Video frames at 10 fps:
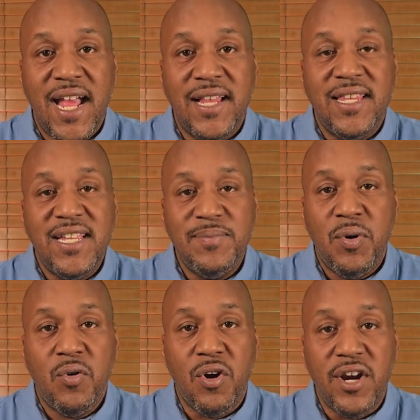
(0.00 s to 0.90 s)
at these
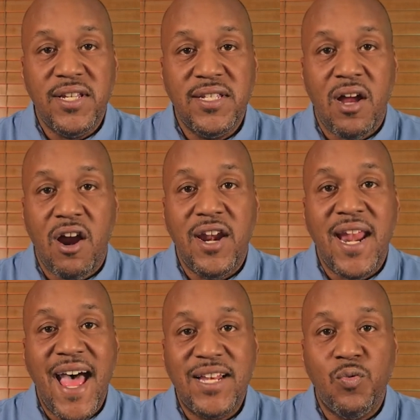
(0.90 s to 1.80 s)
ports are
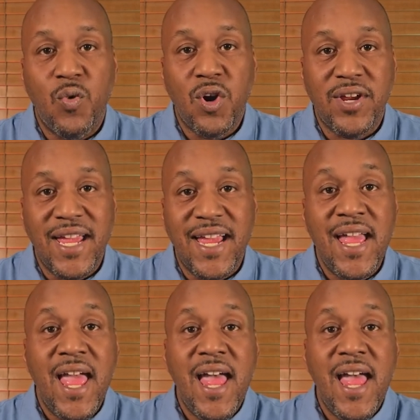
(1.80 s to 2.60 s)
not working,